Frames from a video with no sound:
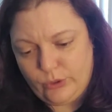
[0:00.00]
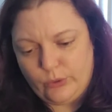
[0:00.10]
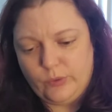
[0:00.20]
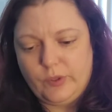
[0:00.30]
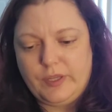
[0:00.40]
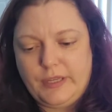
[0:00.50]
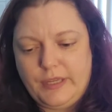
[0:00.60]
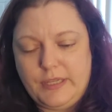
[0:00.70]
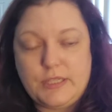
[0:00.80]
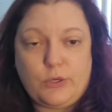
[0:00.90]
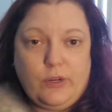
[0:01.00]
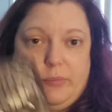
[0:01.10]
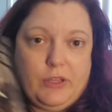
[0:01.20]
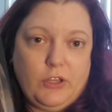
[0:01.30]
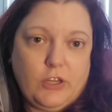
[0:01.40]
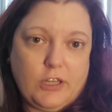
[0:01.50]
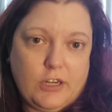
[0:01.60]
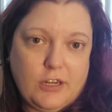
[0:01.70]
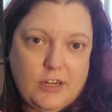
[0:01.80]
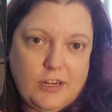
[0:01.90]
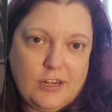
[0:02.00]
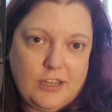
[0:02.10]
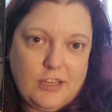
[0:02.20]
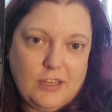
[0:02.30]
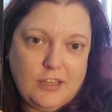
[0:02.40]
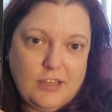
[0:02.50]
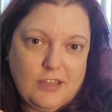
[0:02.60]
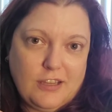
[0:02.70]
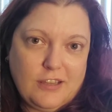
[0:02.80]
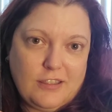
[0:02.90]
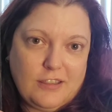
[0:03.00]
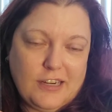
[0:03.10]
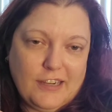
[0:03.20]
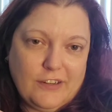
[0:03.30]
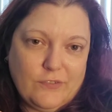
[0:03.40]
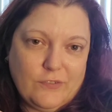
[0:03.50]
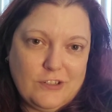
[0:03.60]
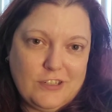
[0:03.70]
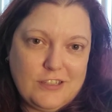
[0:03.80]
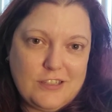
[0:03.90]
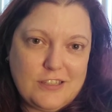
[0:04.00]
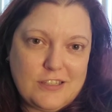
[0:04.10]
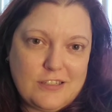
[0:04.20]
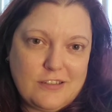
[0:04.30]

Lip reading: Oh, he's creepy looking. The 9 of Wands.